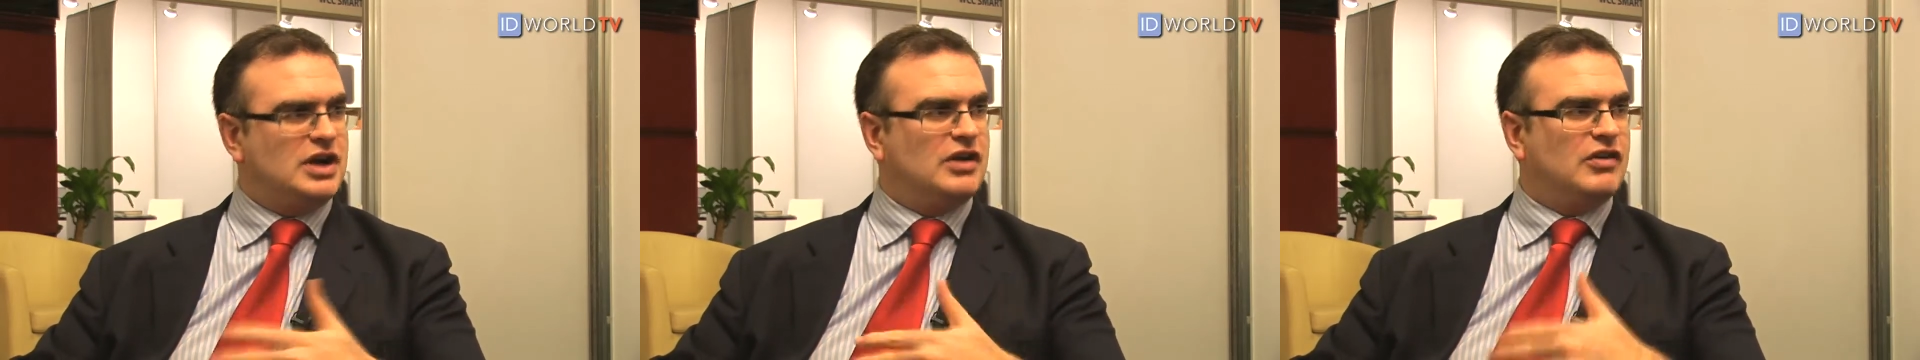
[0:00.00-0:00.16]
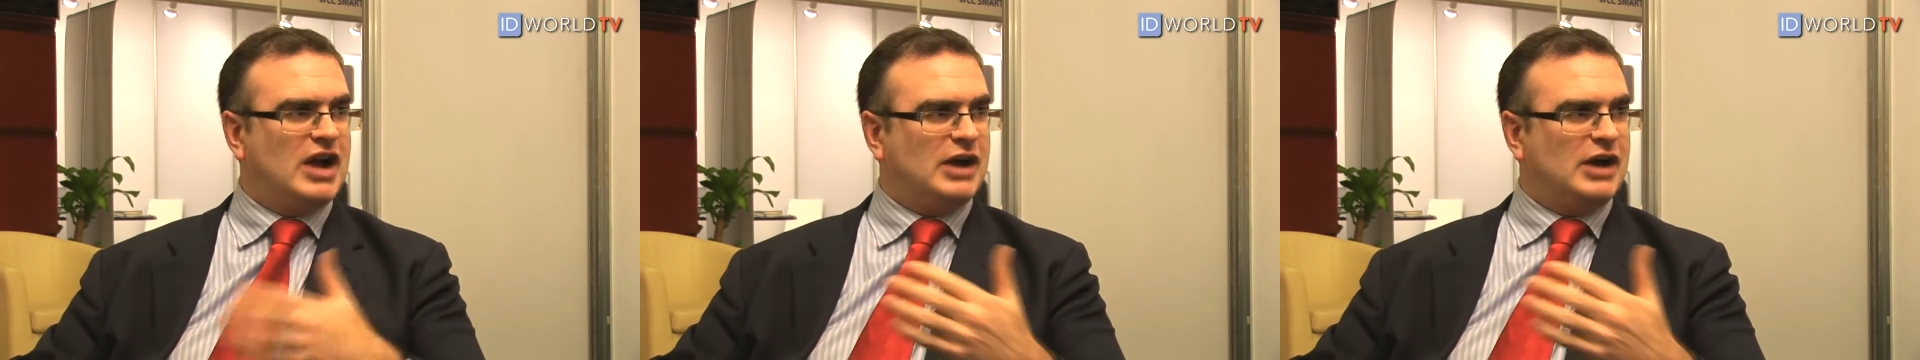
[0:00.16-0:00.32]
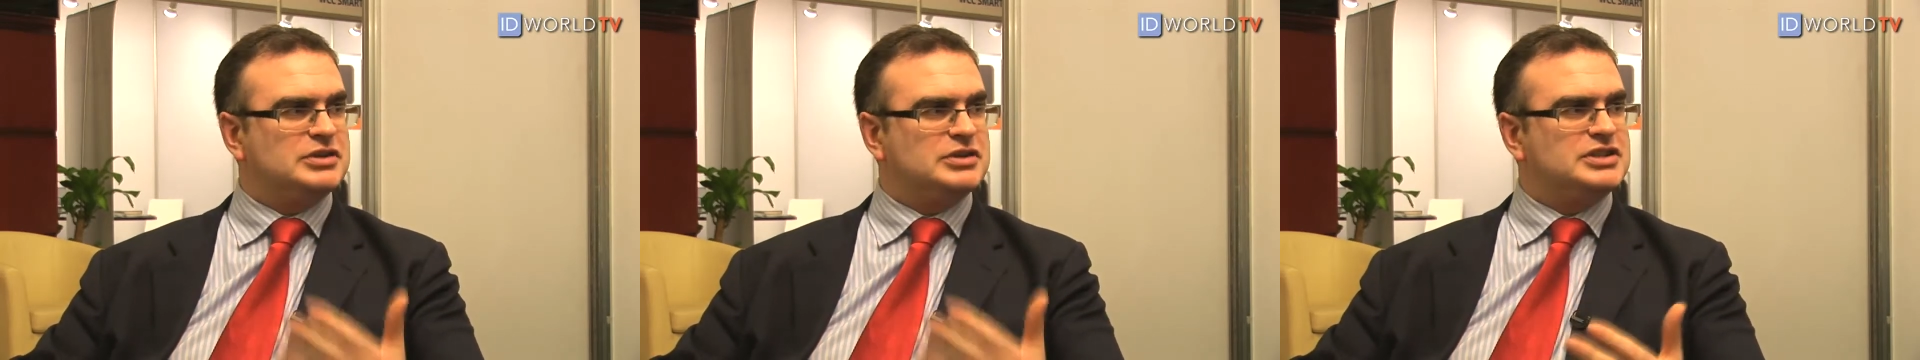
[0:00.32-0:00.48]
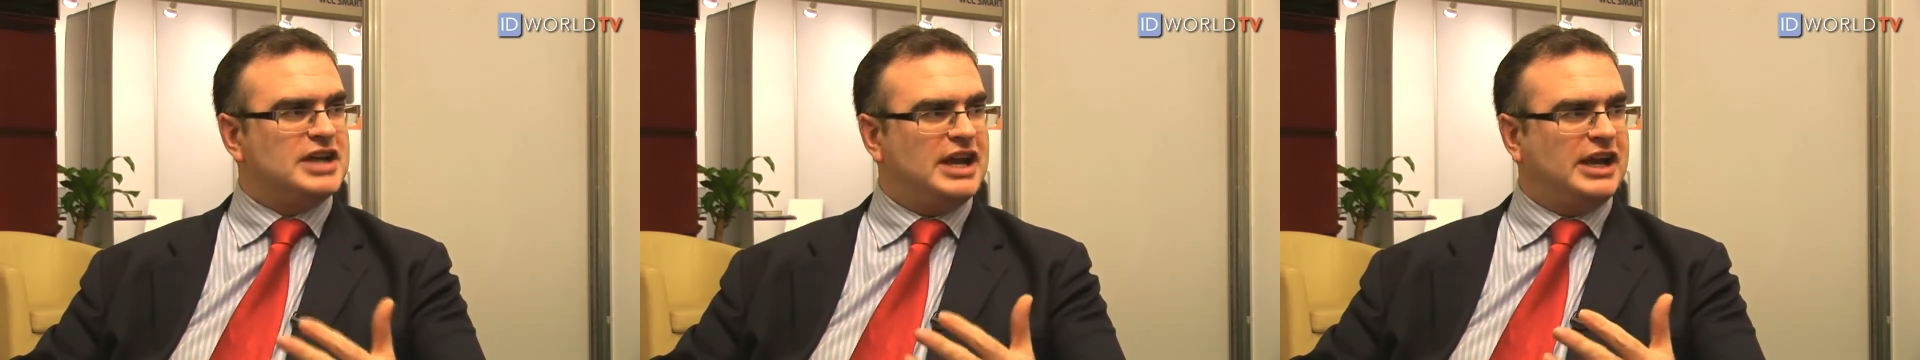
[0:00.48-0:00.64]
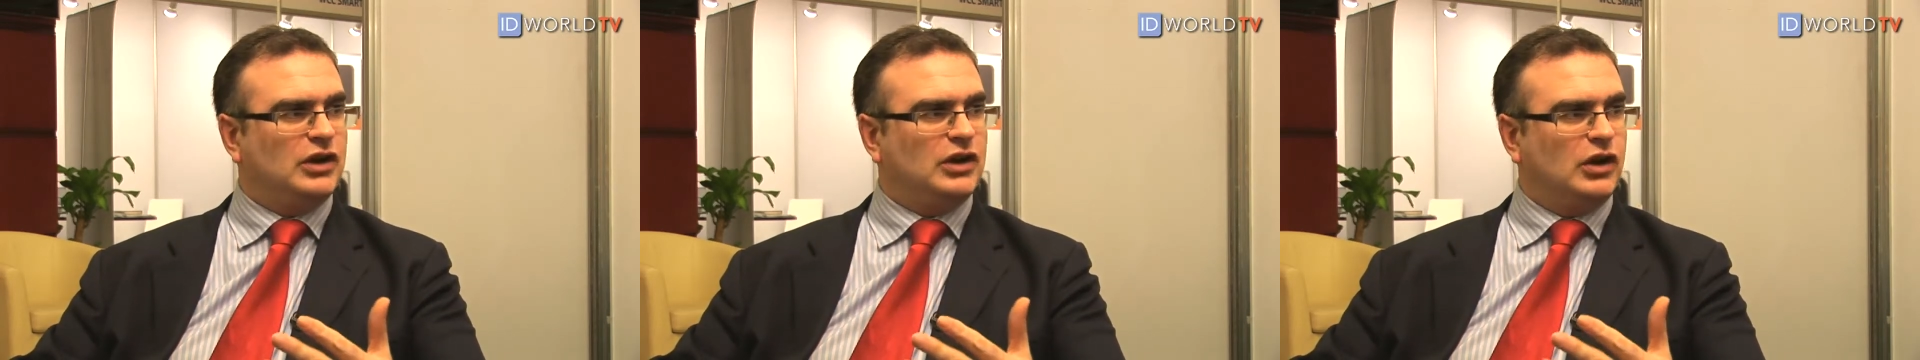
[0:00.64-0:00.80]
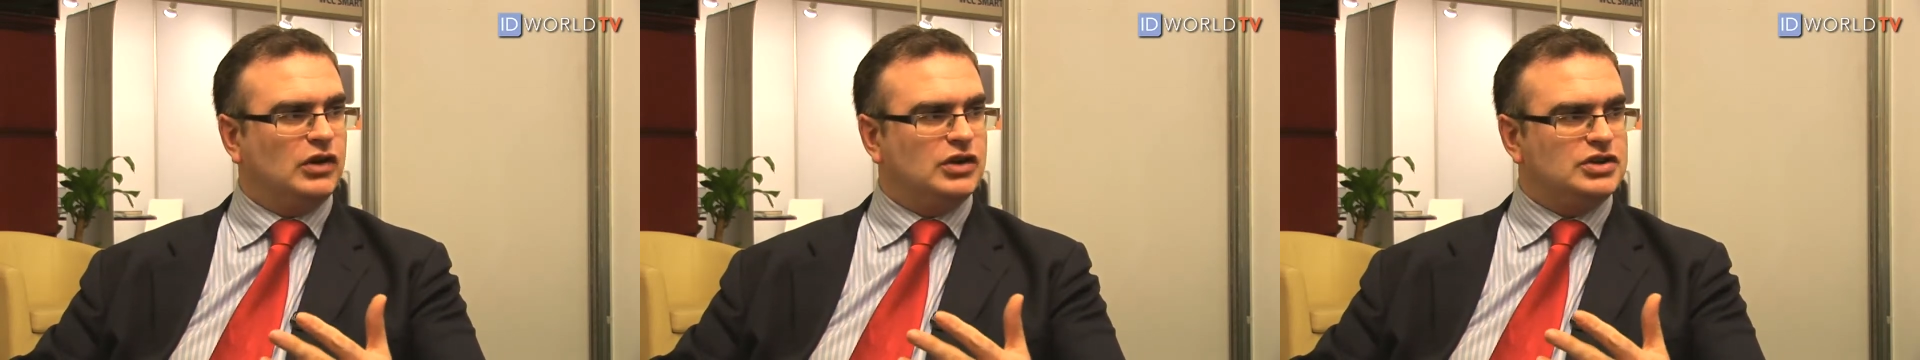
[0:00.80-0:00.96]
around
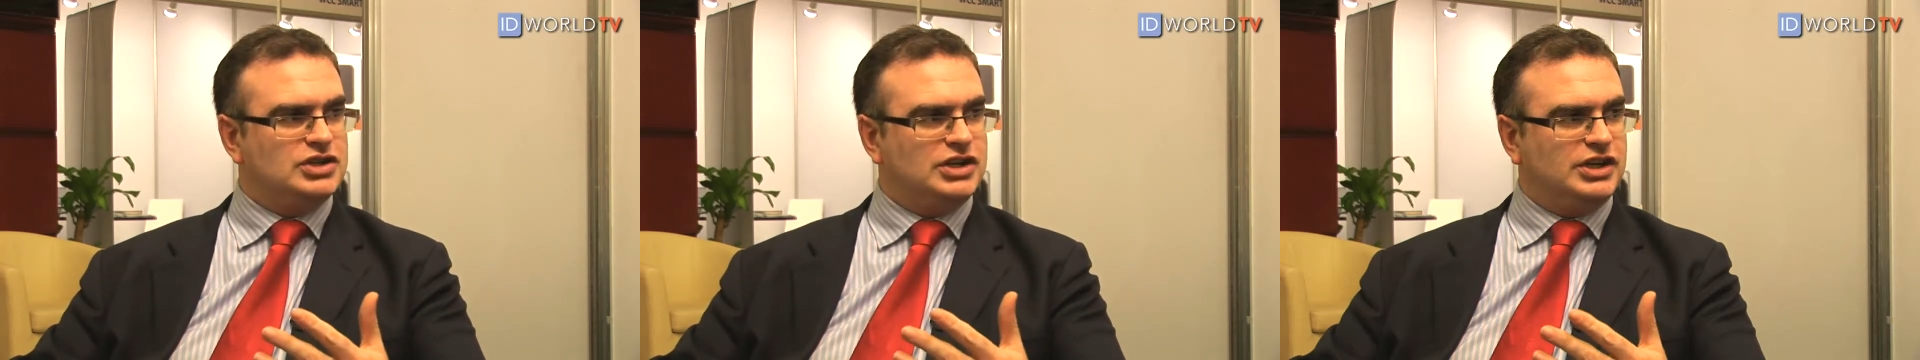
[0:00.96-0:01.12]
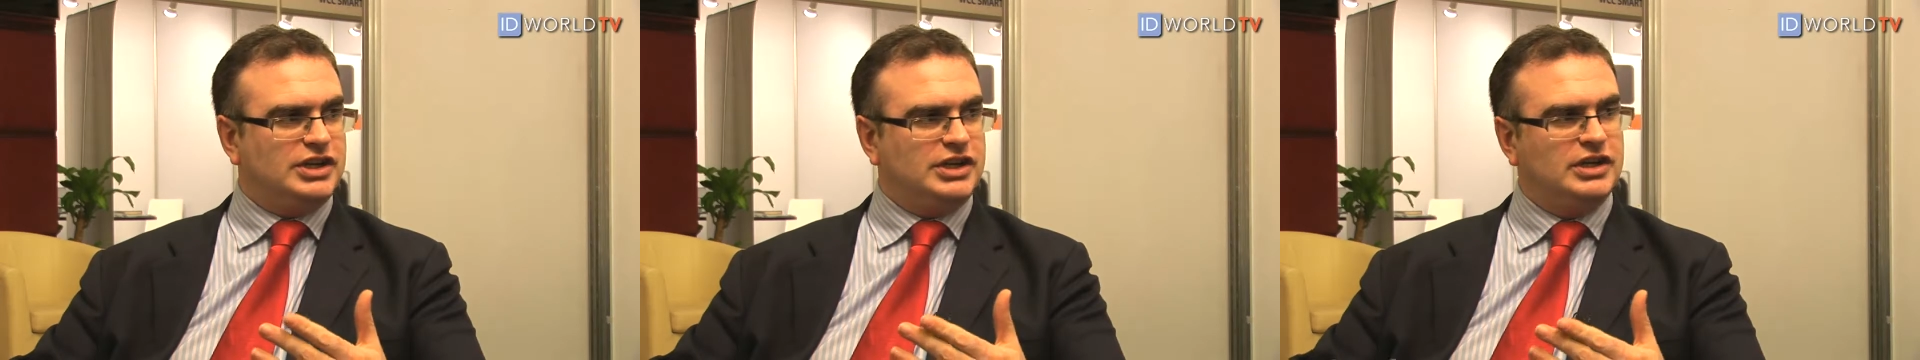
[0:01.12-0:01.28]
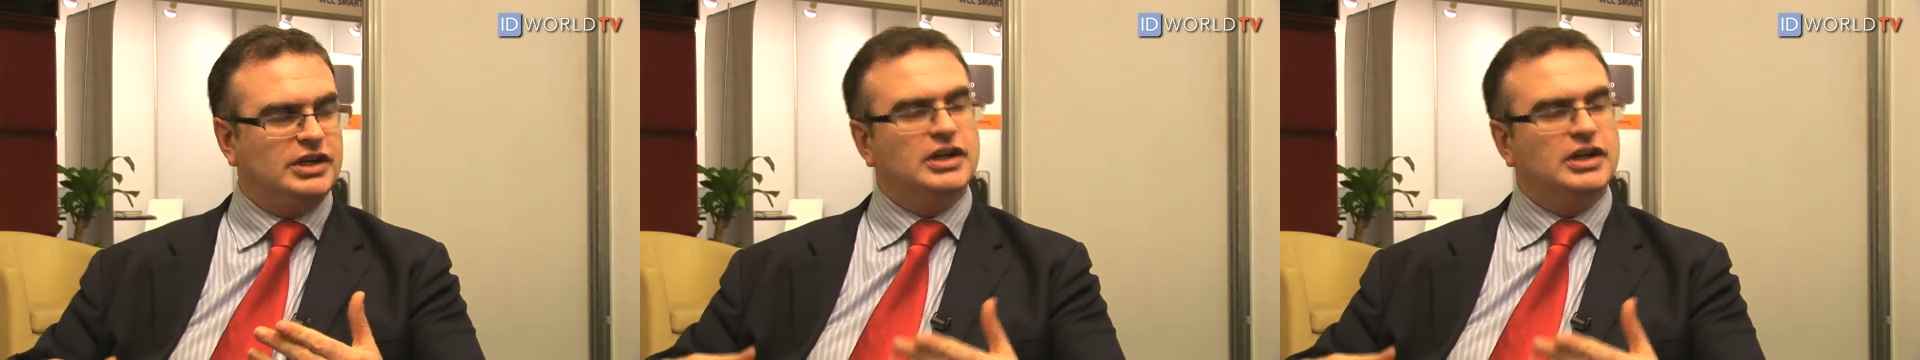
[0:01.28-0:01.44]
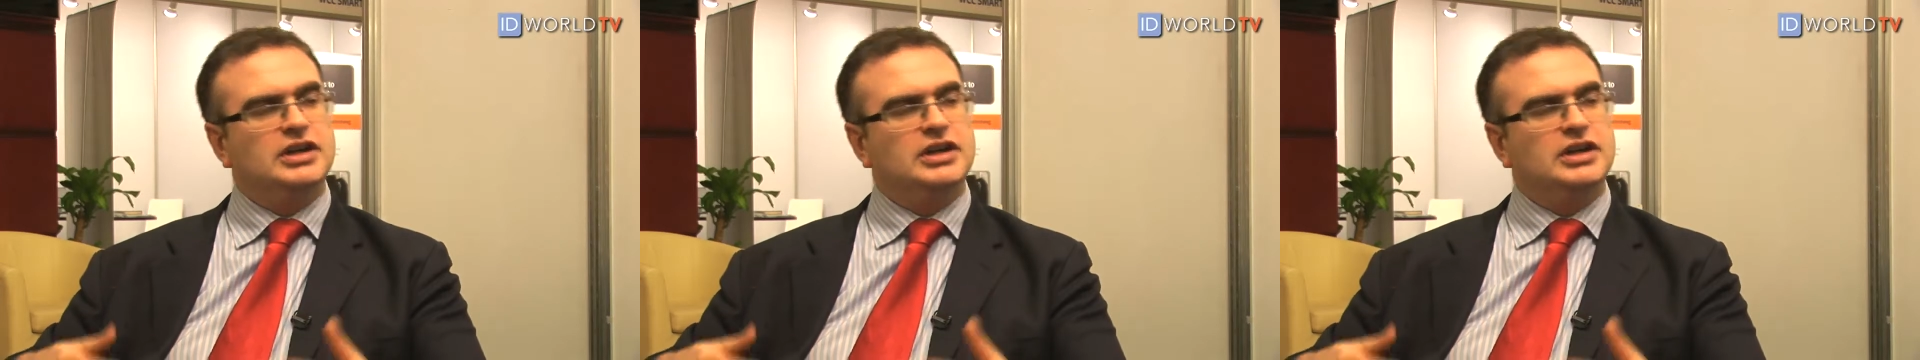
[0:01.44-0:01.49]
technology. Hmm.